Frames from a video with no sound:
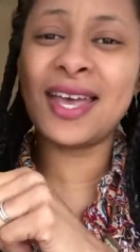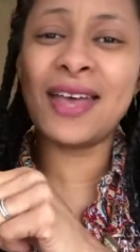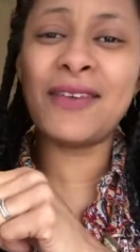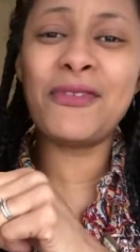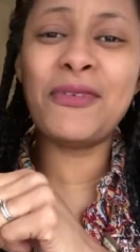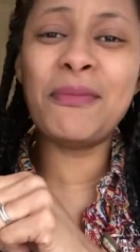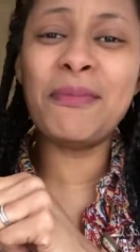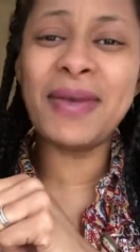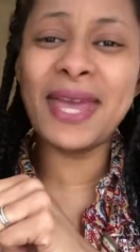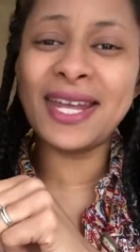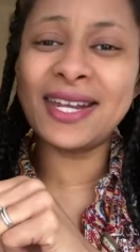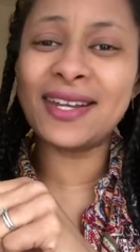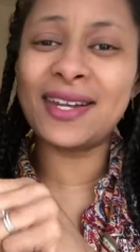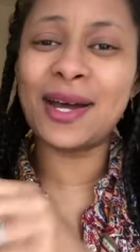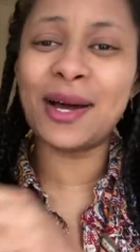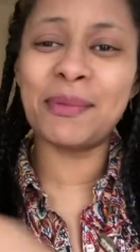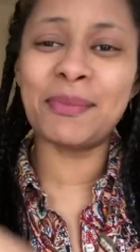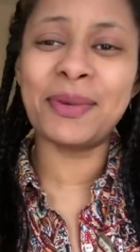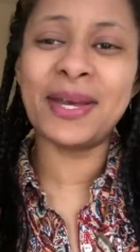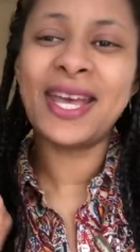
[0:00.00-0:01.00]
I've made it
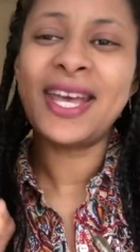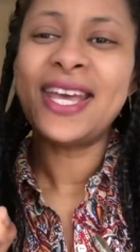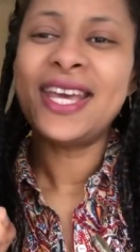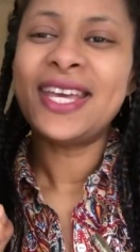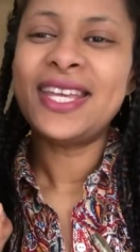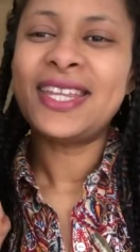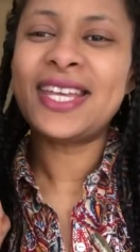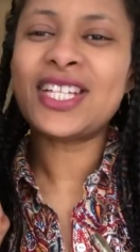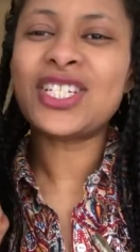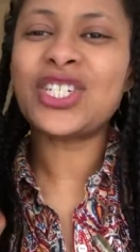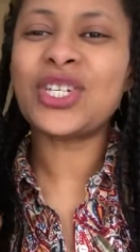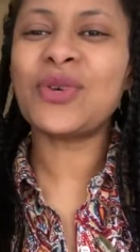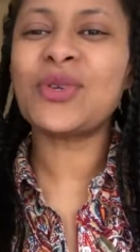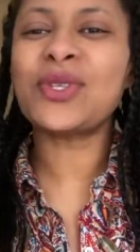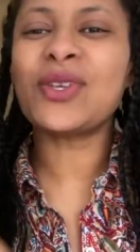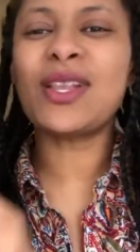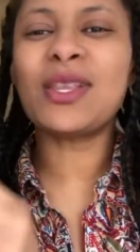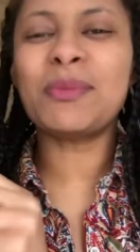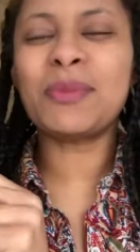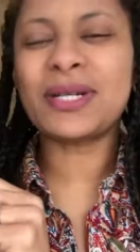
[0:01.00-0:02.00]
up. That shows
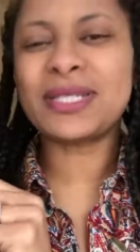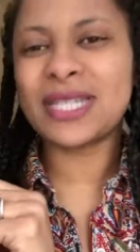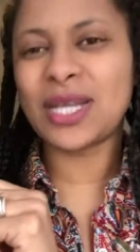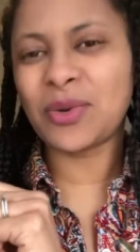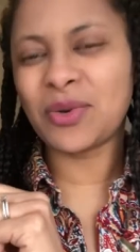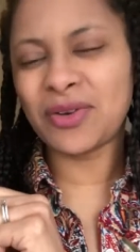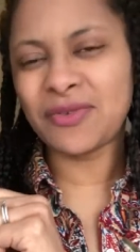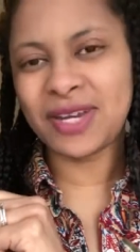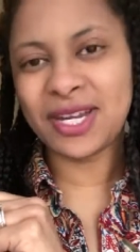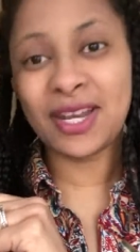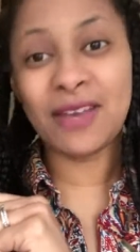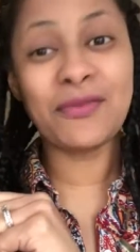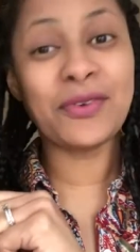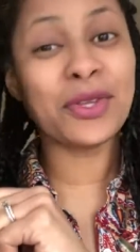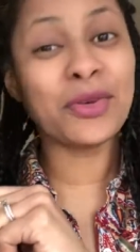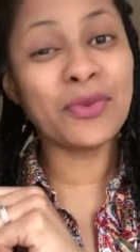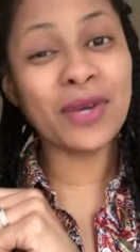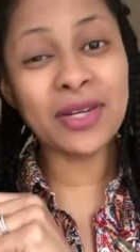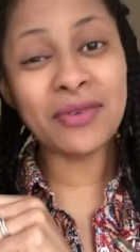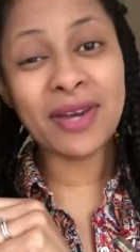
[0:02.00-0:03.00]
all the books that we're reading for
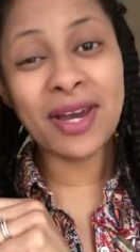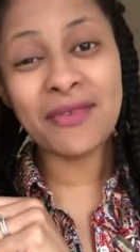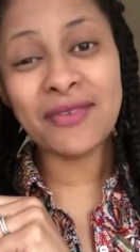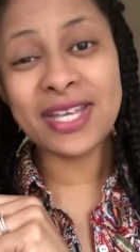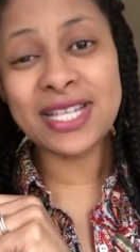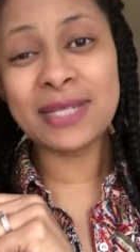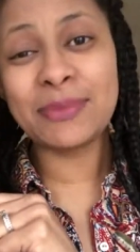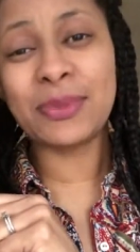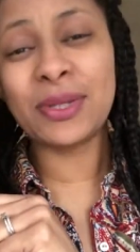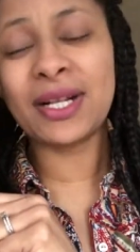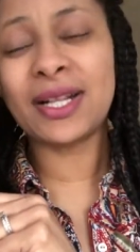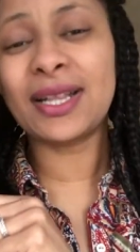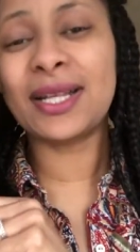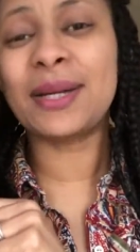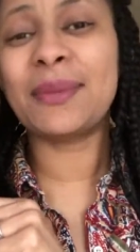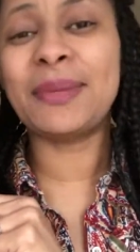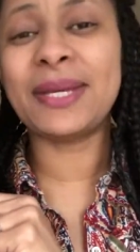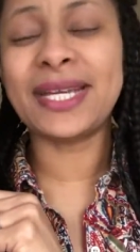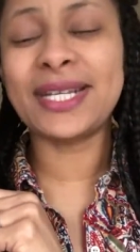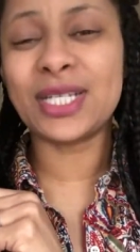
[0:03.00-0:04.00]
the Runwright Reads book
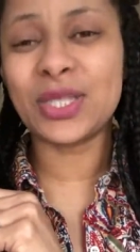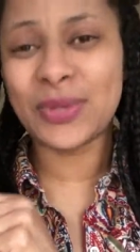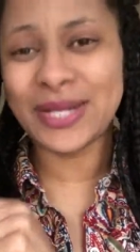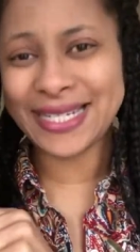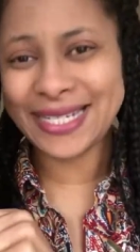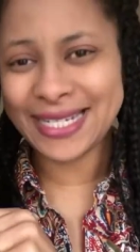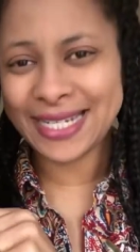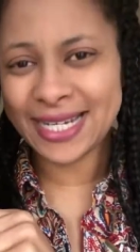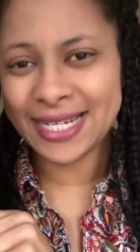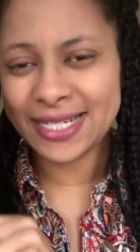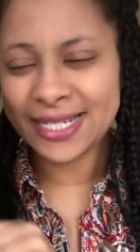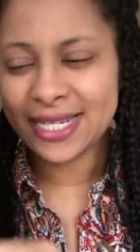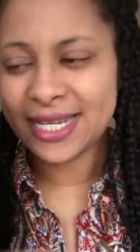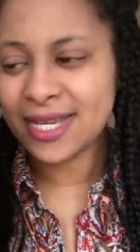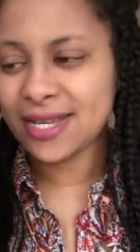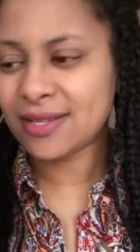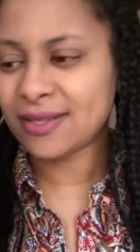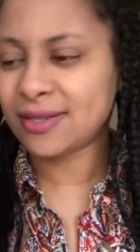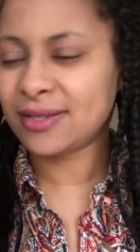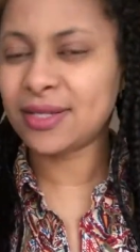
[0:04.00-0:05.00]
club in
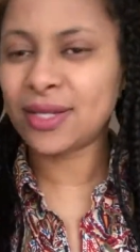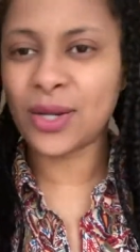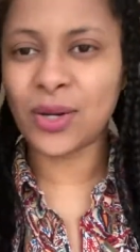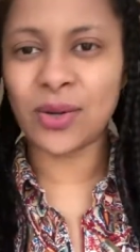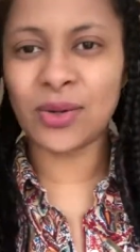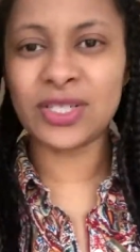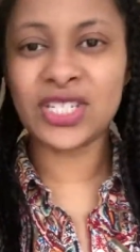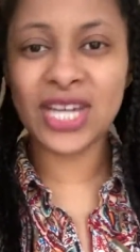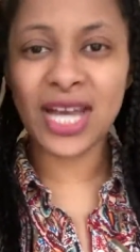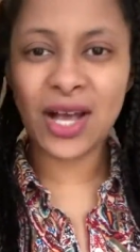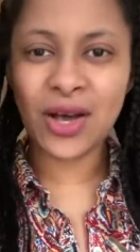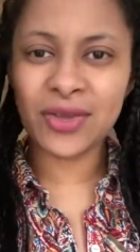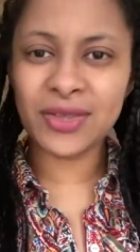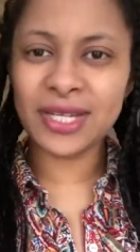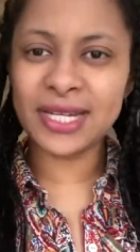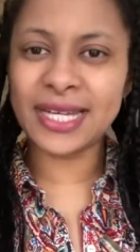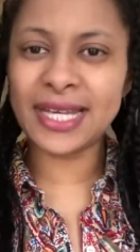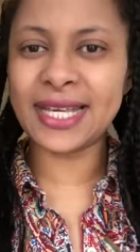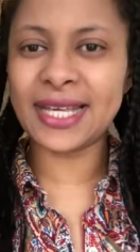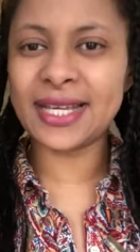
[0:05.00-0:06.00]
2019. So check out
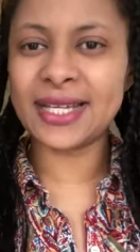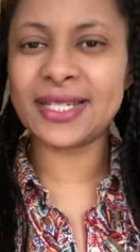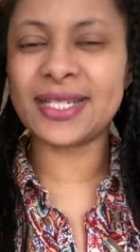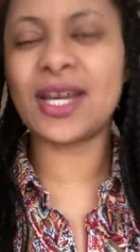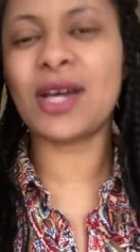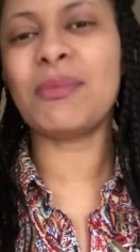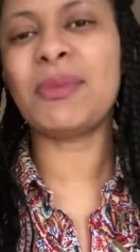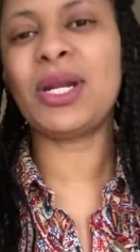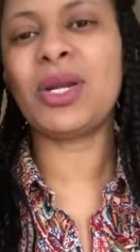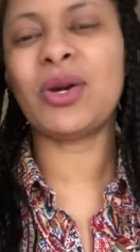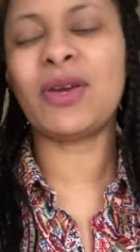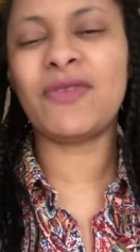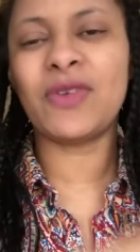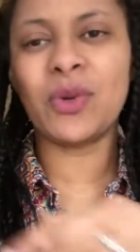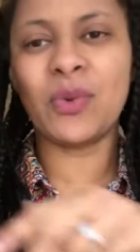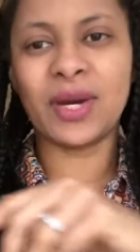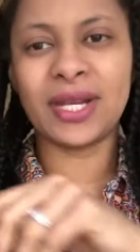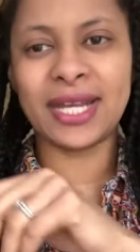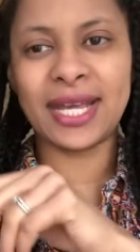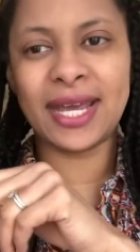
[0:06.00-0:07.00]
the link down below if
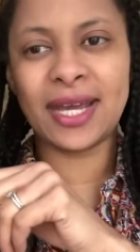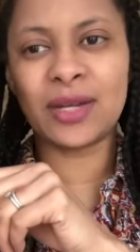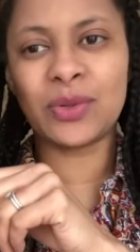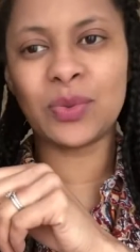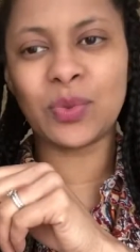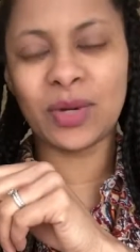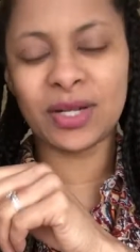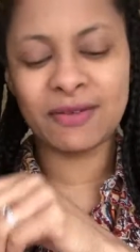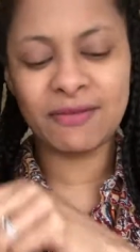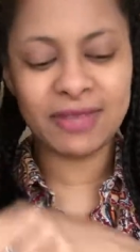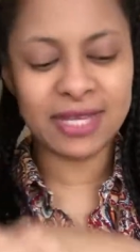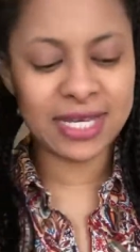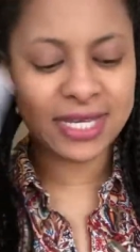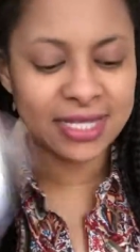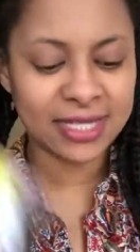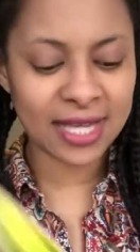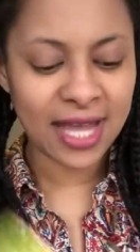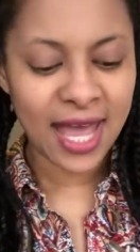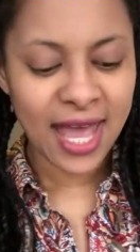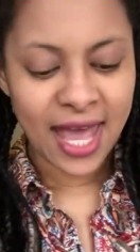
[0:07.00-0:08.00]
you want to get one of
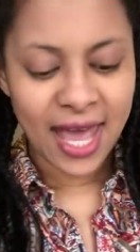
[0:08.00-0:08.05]
these.